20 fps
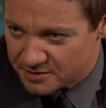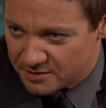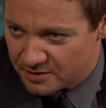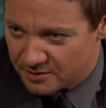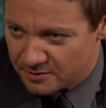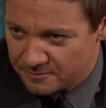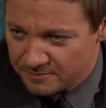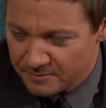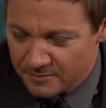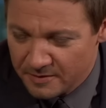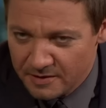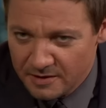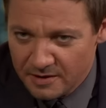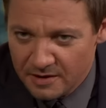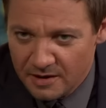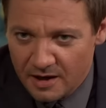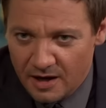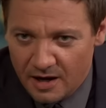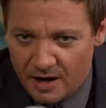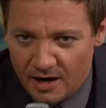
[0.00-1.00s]
You know,
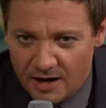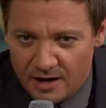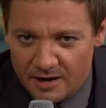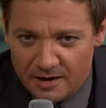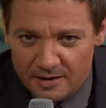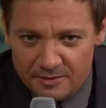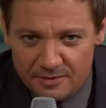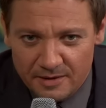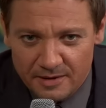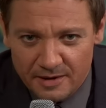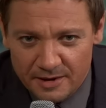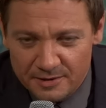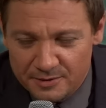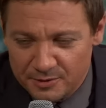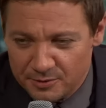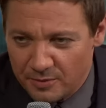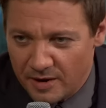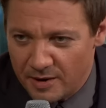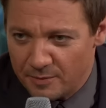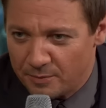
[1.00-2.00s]
uh, I
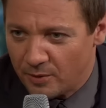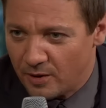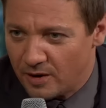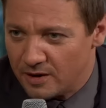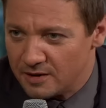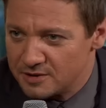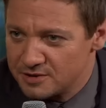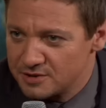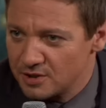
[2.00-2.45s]
do my part.